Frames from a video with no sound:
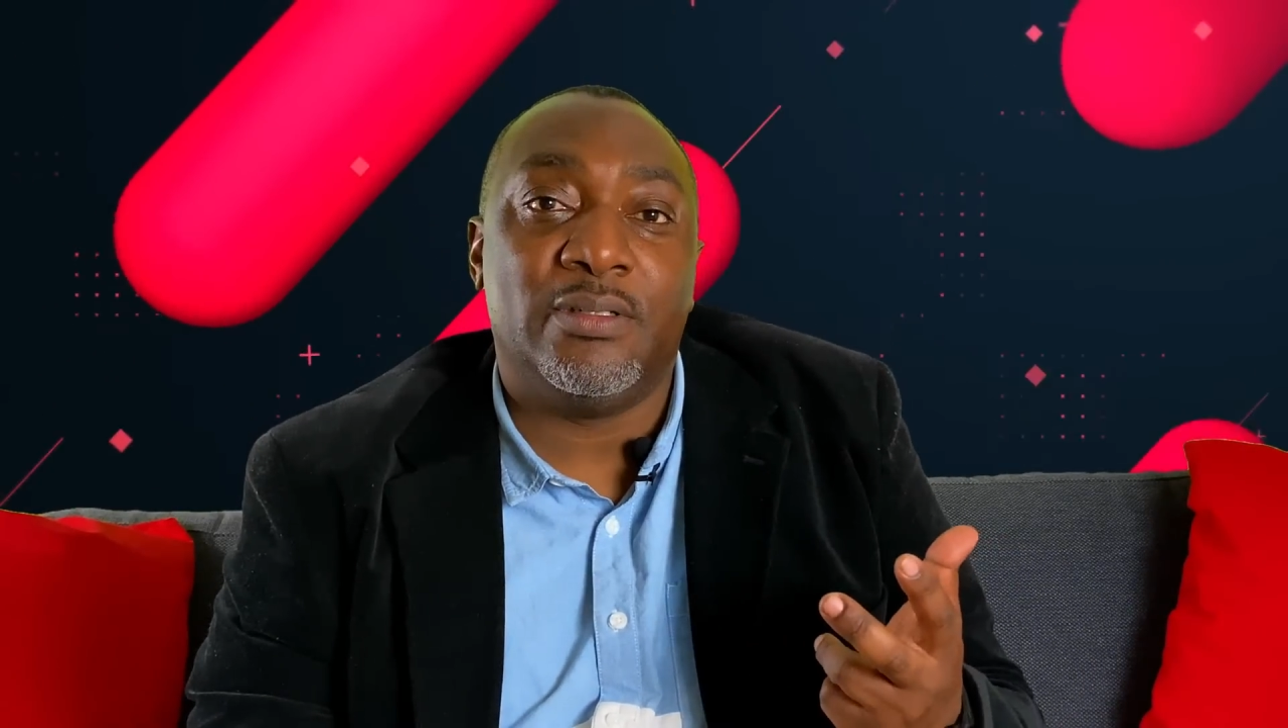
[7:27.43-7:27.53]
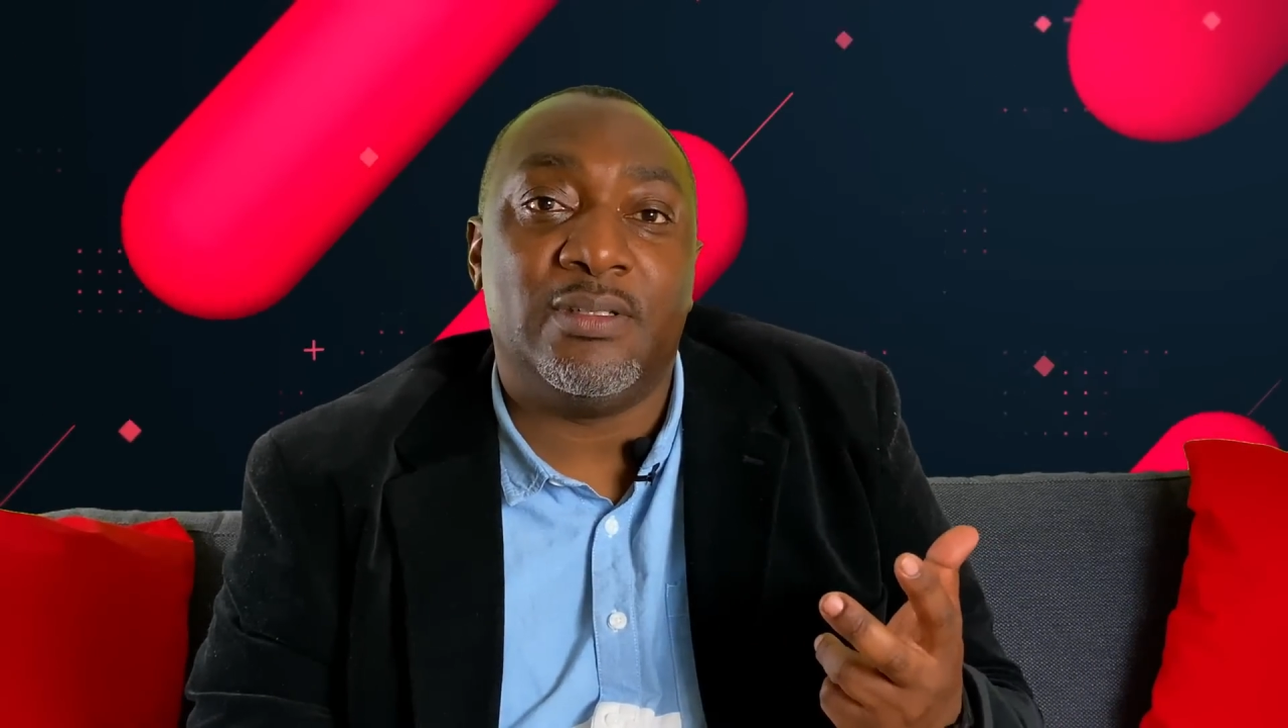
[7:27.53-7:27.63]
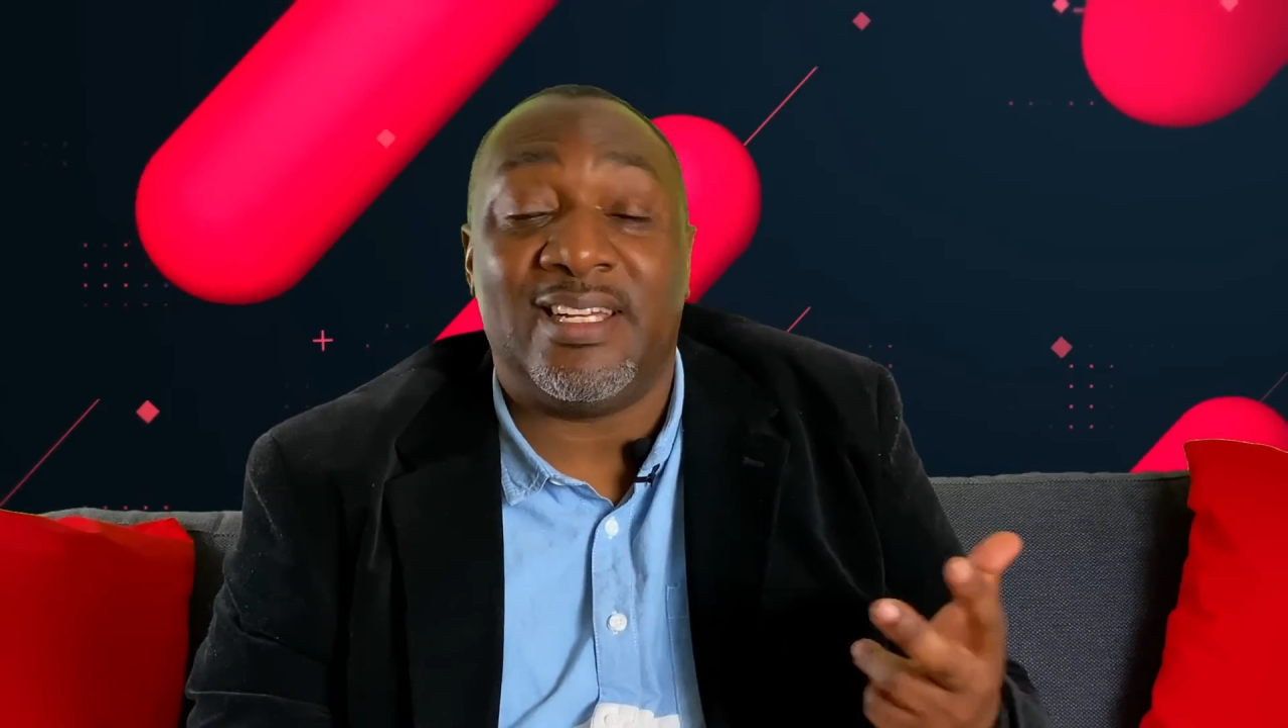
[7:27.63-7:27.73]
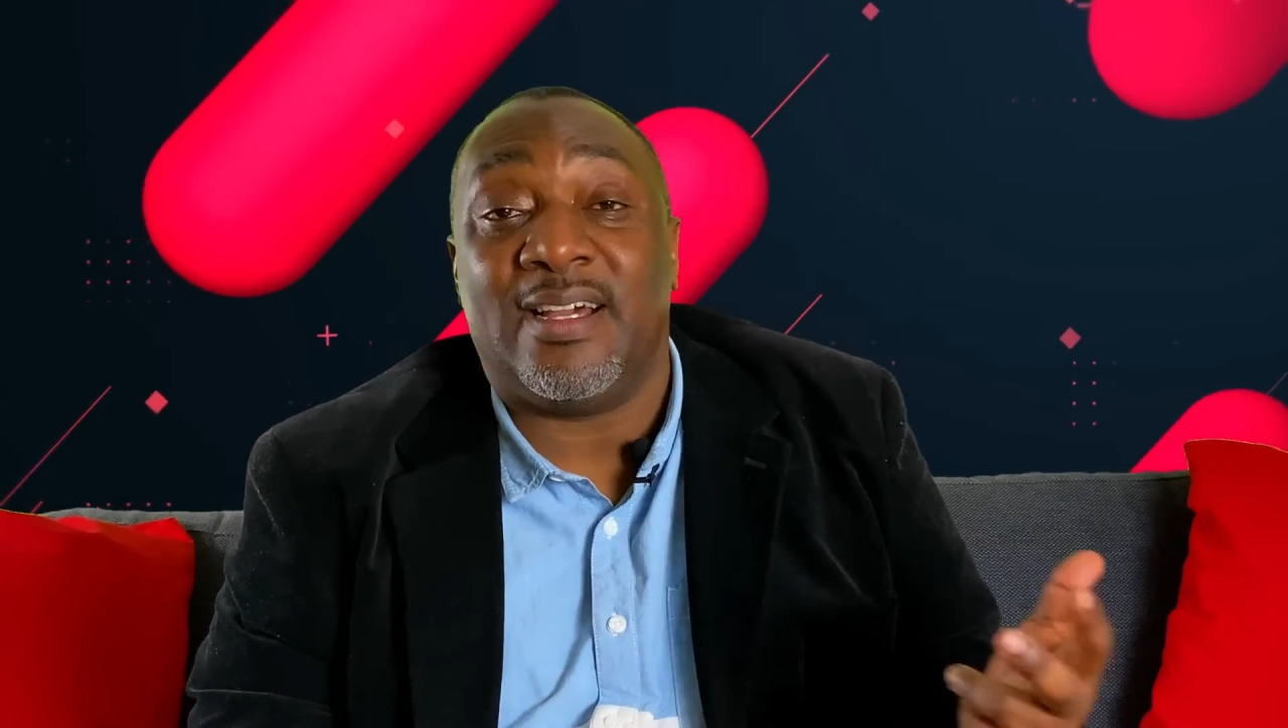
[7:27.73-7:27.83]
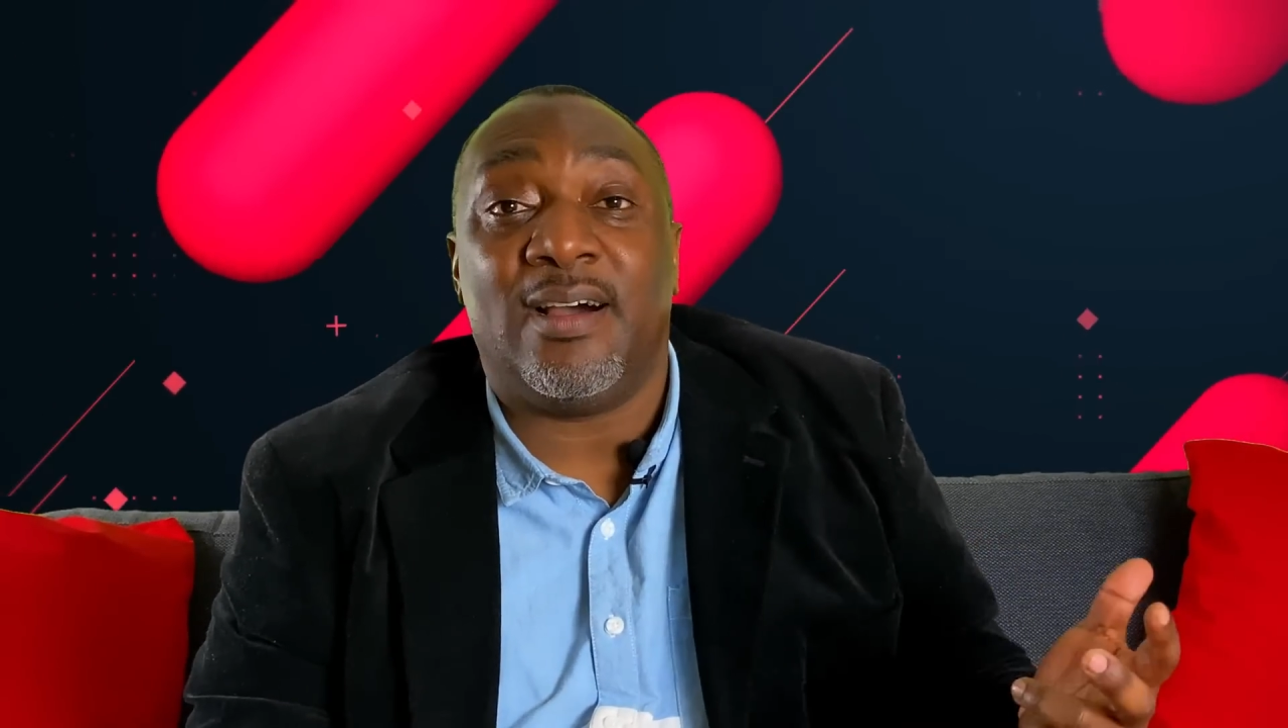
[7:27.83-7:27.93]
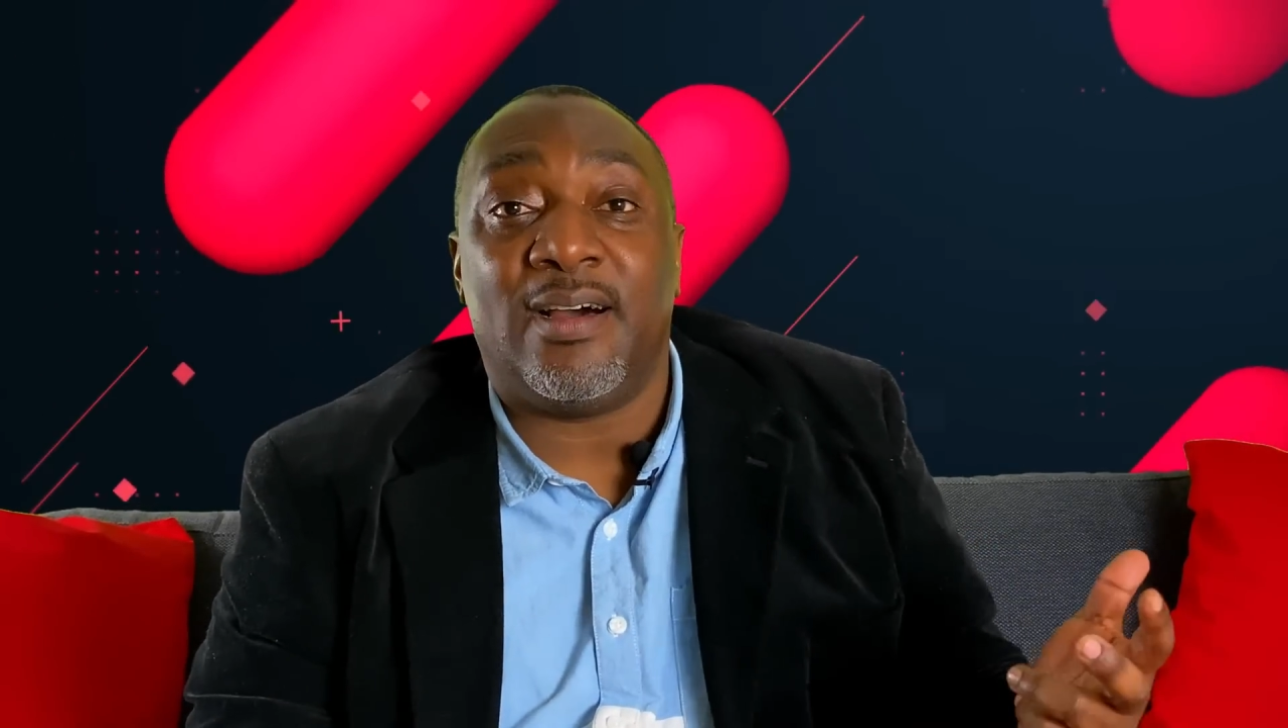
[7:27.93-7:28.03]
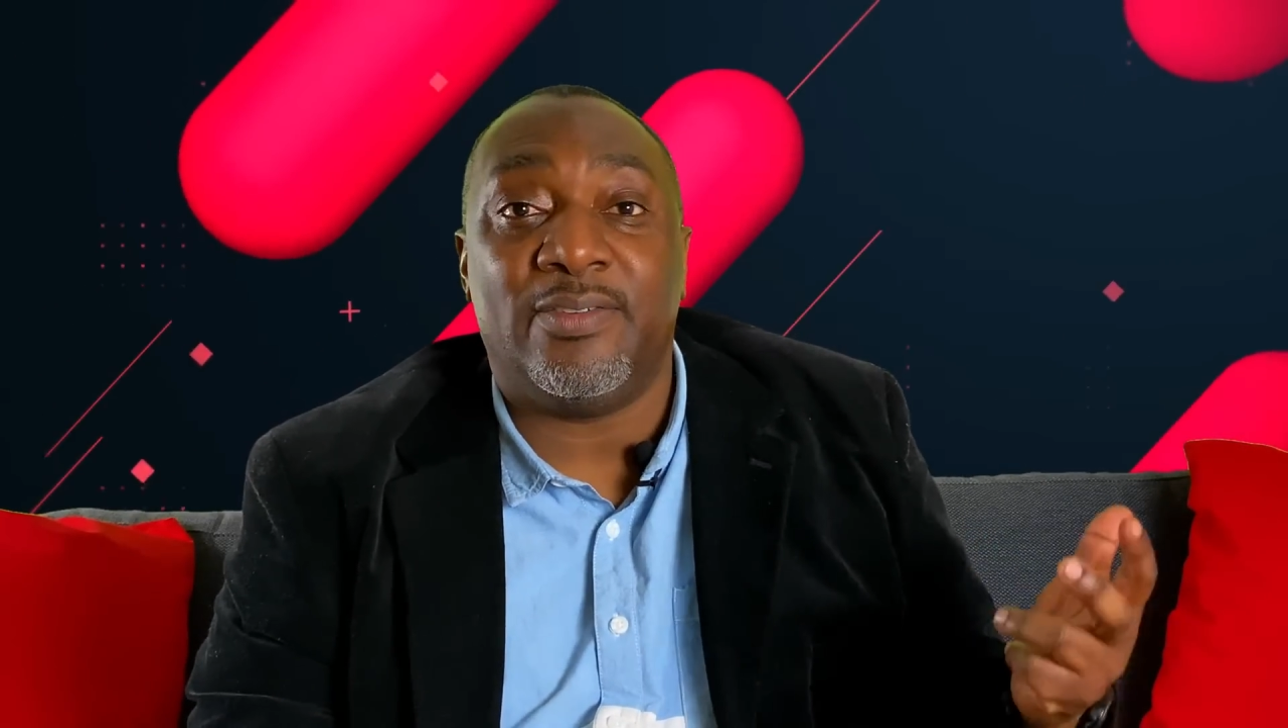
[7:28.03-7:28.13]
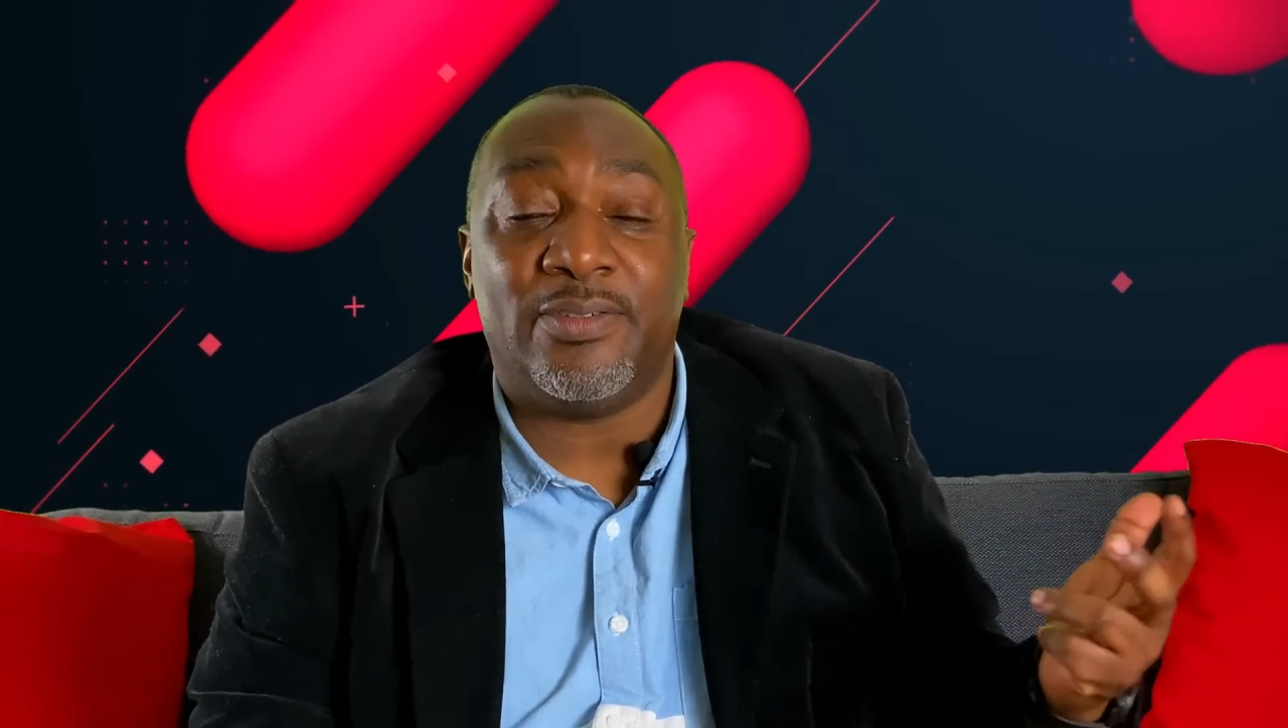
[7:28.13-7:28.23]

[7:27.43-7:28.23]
the car